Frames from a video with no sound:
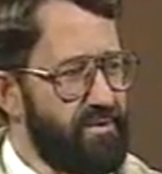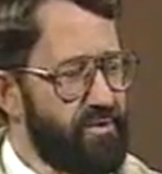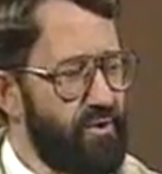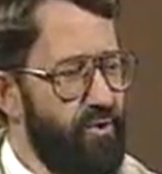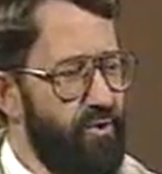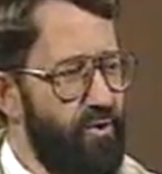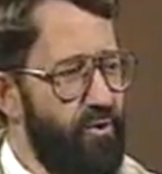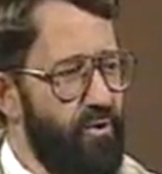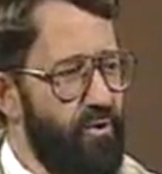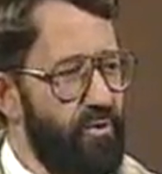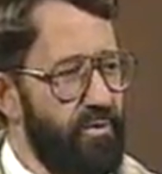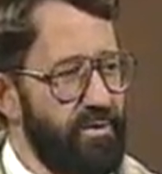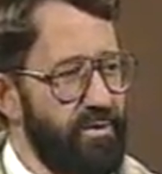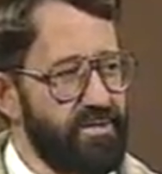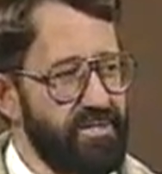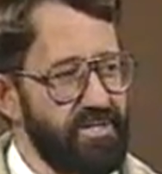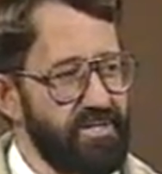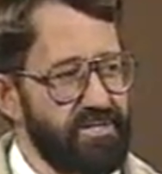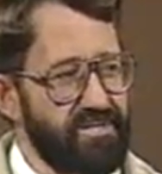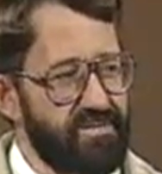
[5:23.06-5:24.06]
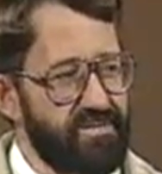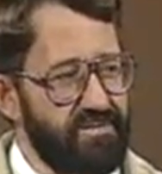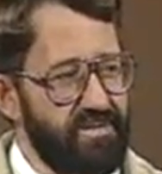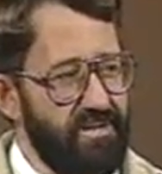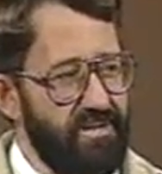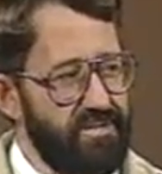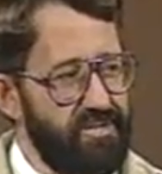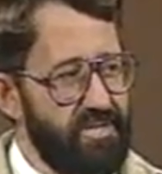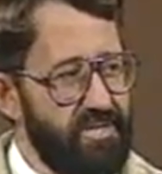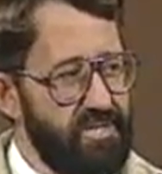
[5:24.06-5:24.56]
No,
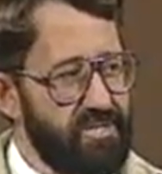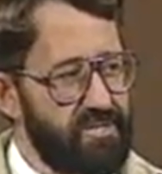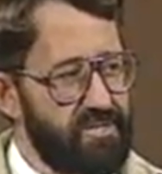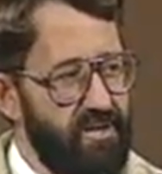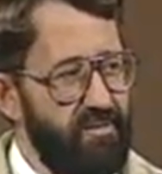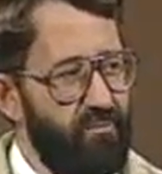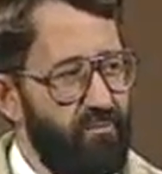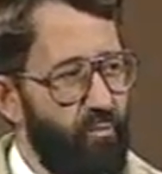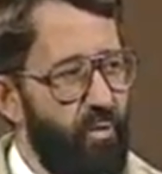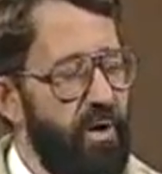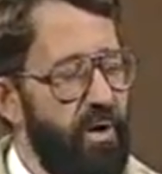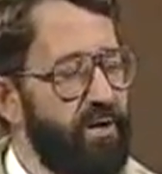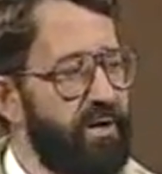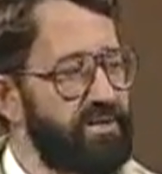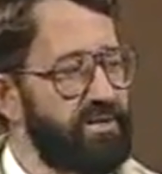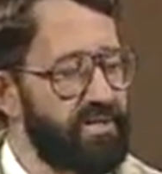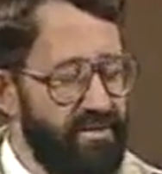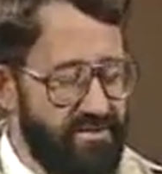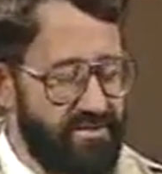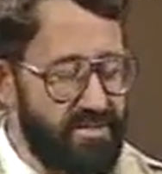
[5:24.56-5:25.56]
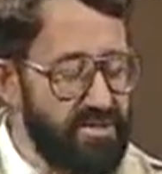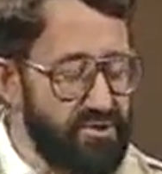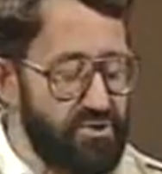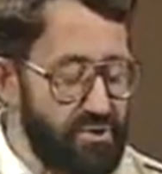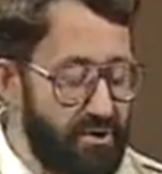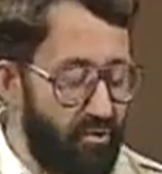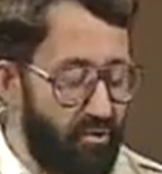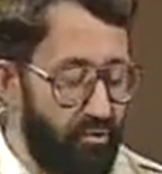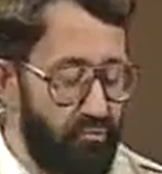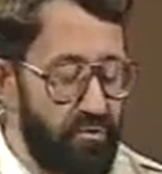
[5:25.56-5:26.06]
well, I did.
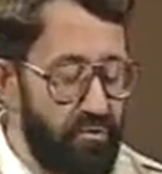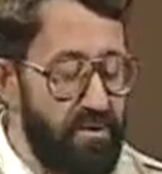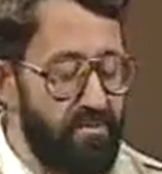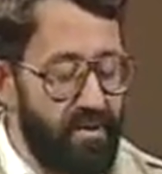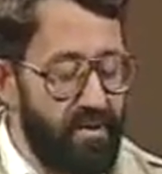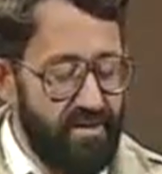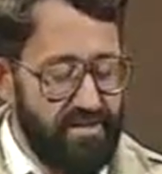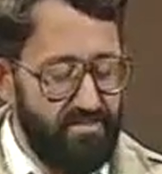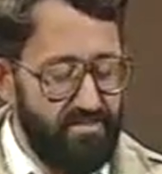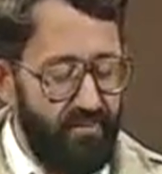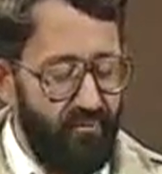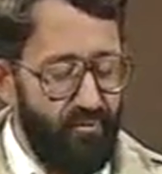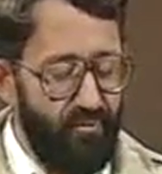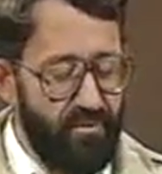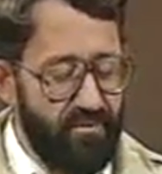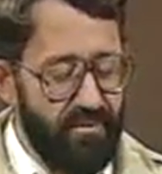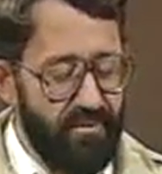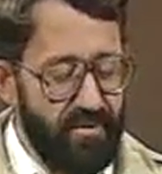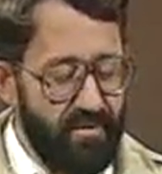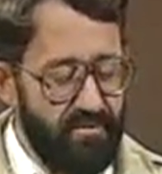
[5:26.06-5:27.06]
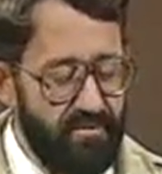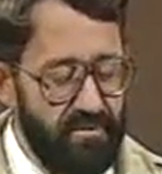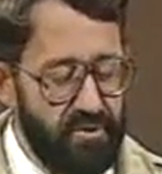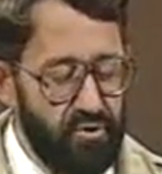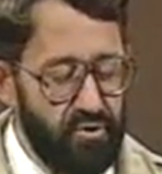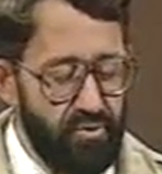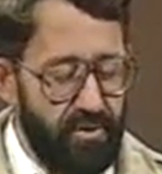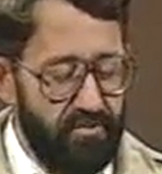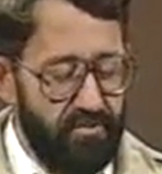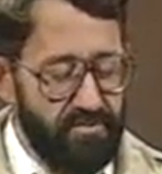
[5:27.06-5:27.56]
Essentially, 3 months before the
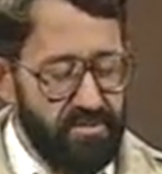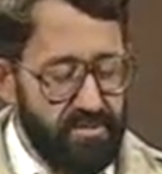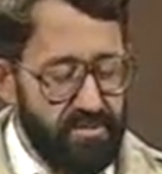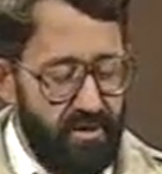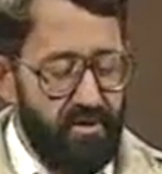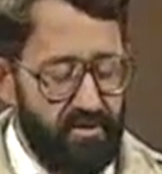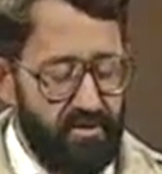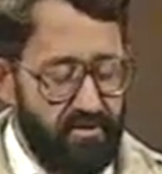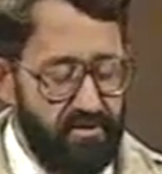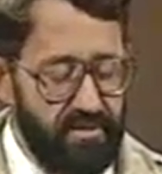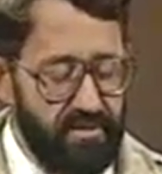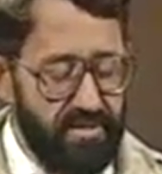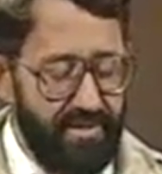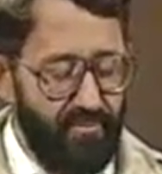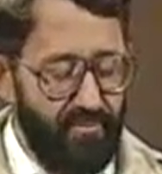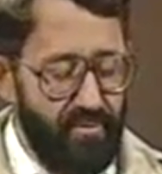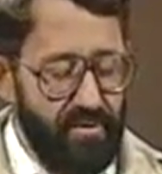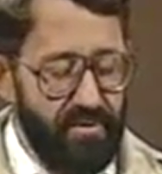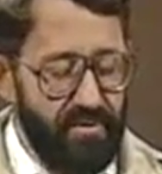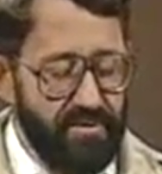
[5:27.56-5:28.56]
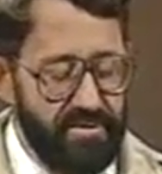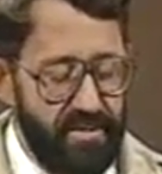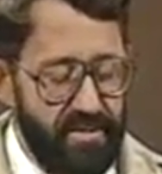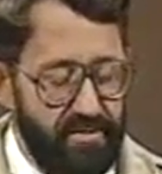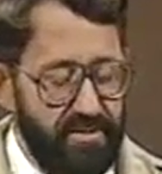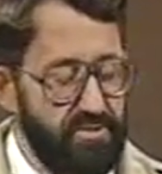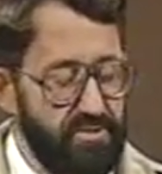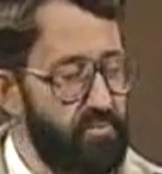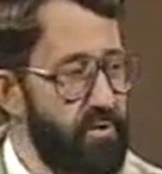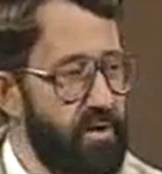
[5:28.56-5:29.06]
trip started, somewhere,
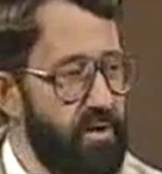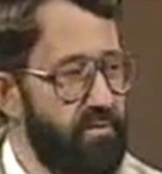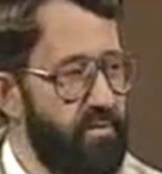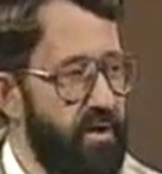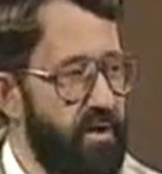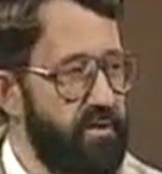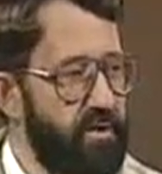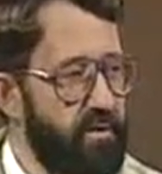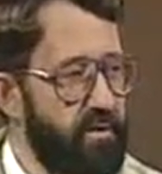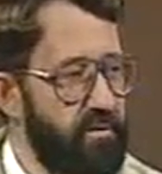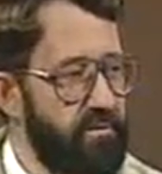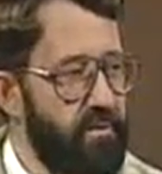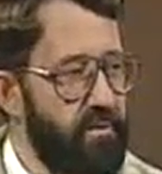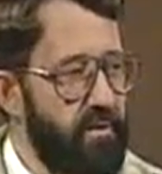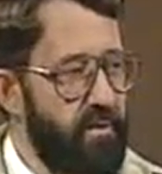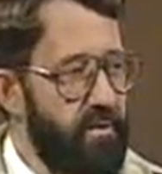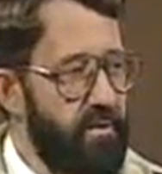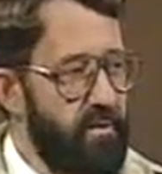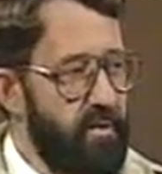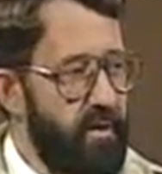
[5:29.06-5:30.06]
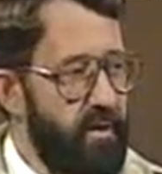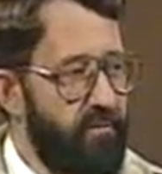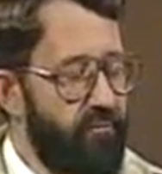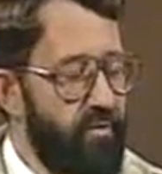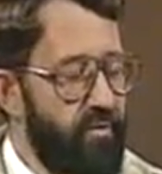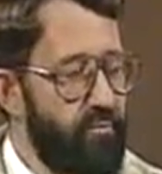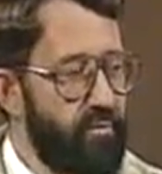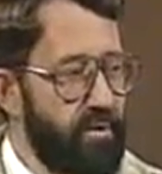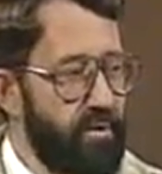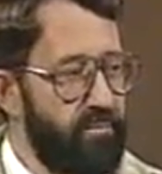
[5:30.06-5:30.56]
say, spring of that year,
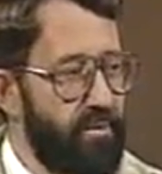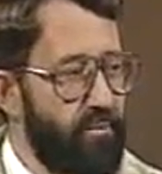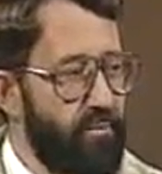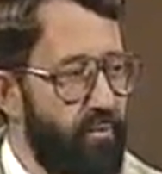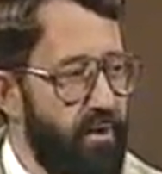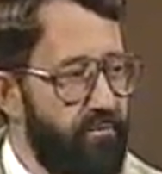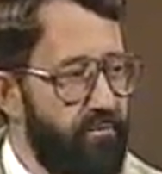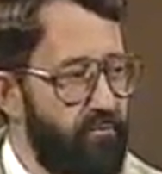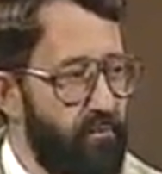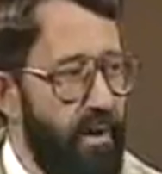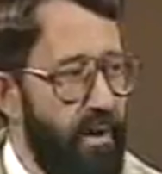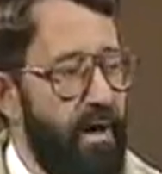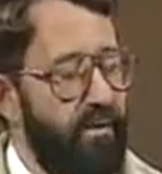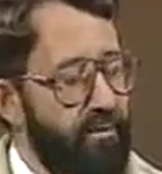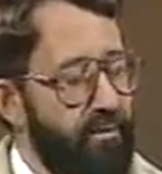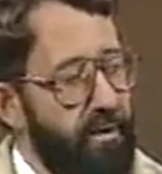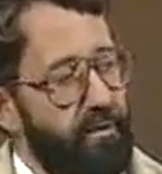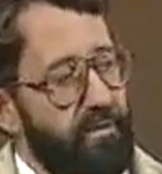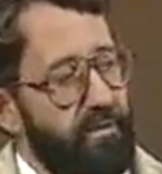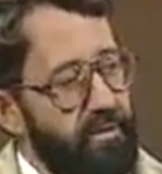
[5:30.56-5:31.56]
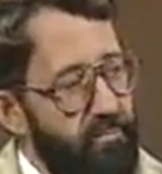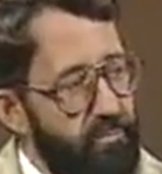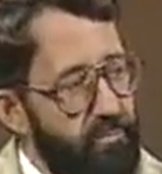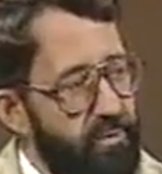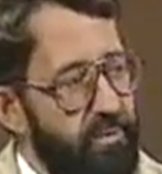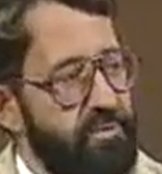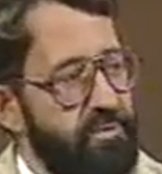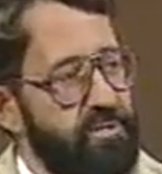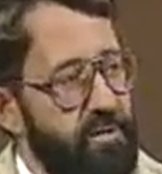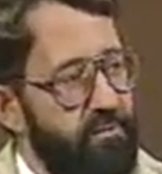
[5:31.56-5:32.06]
if there would have been a way of bowing out of the
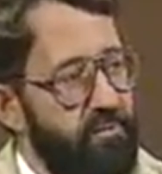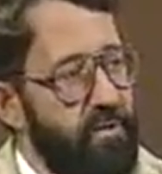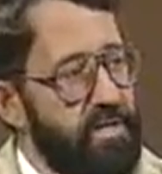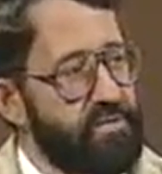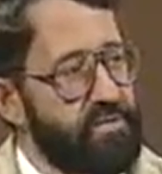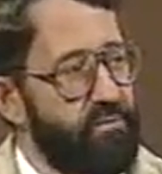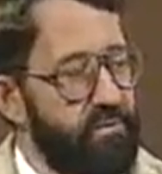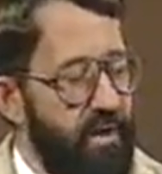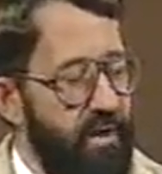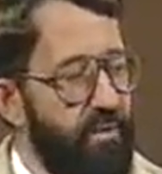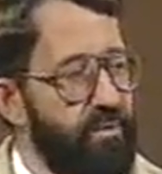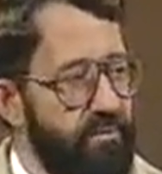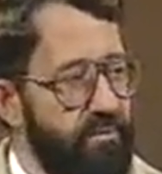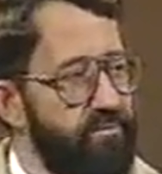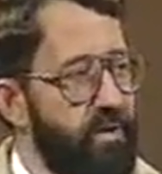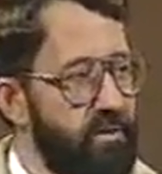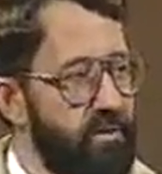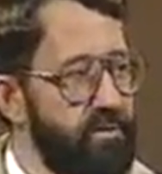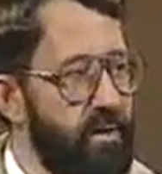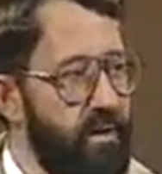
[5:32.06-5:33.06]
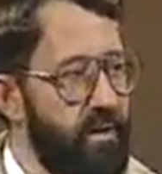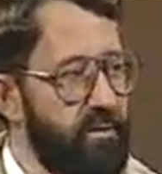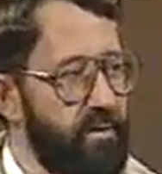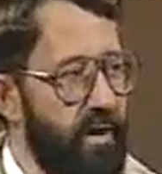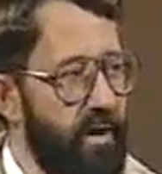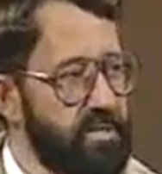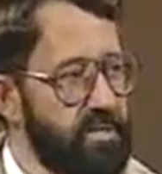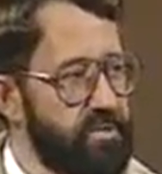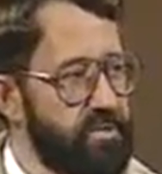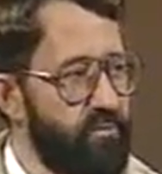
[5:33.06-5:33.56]
project gracefully, I would have done that.
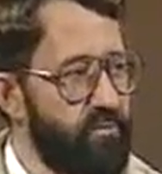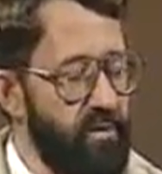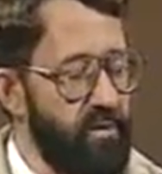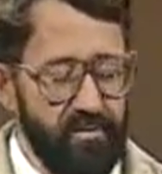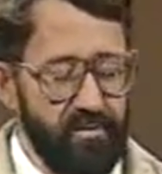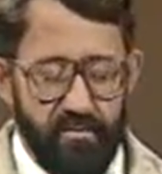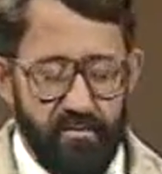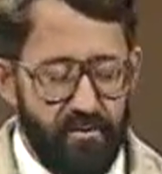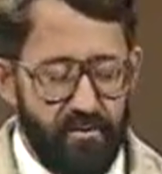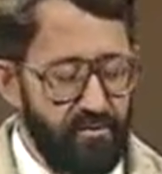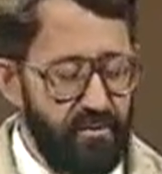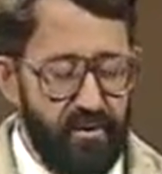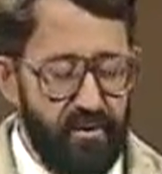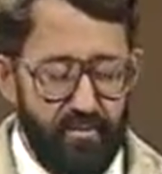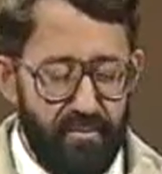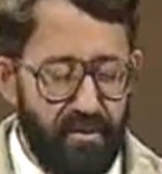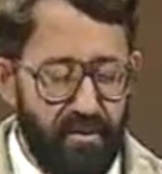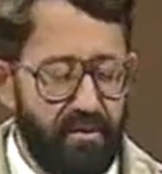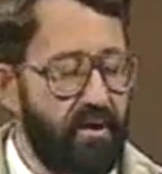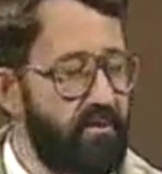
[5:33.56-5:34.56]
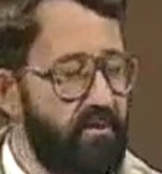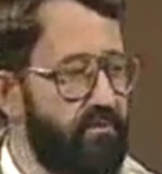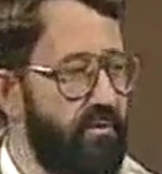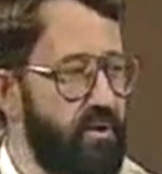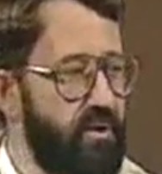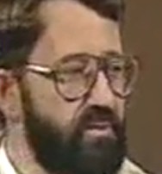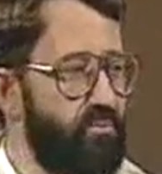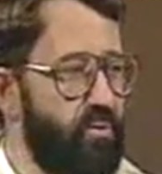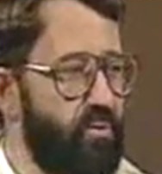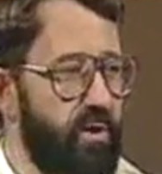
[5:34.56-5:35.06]
I just felt, you know, you're a Mennonite
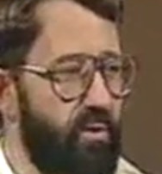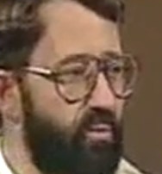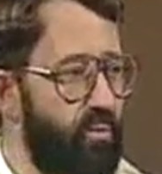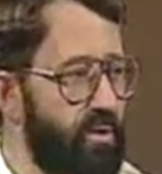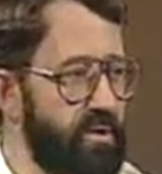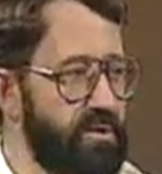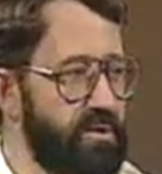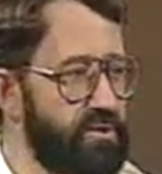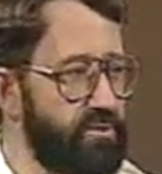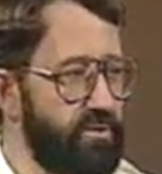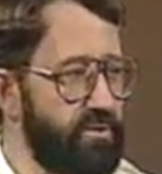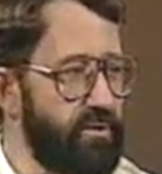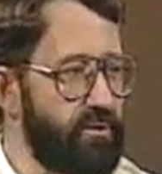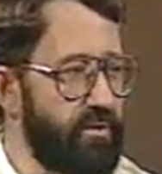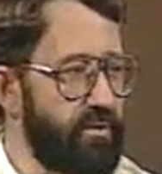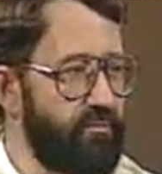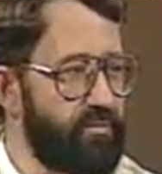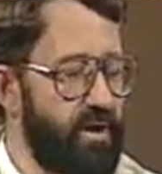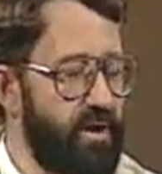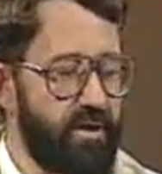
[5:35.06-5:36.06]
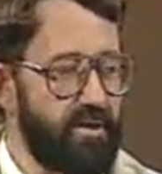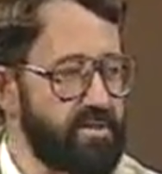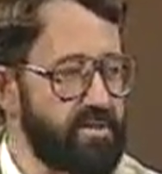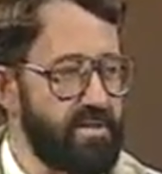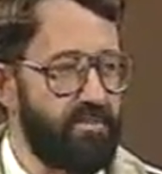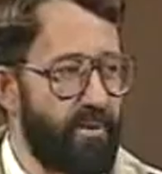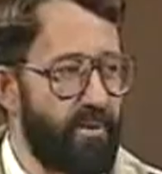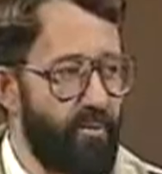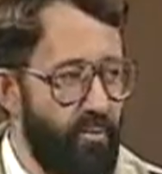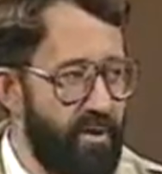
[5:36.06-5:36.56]
farm boy, what are you doing here? You've taken out
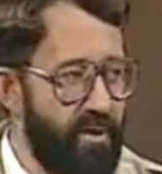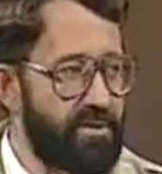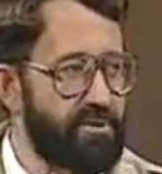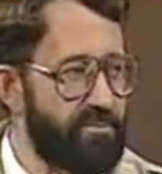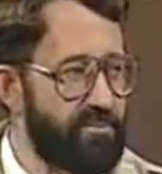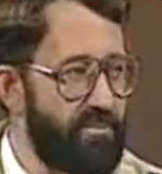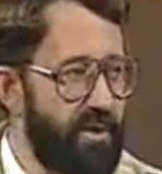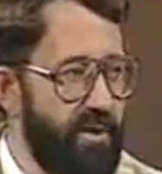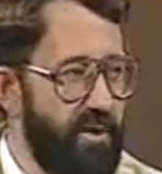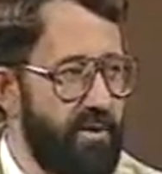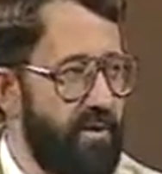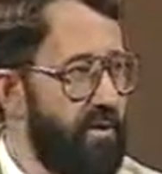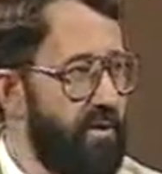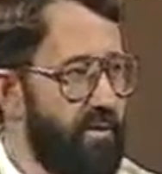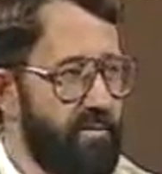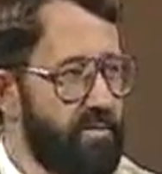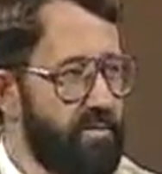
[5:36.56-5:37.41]
something way too big.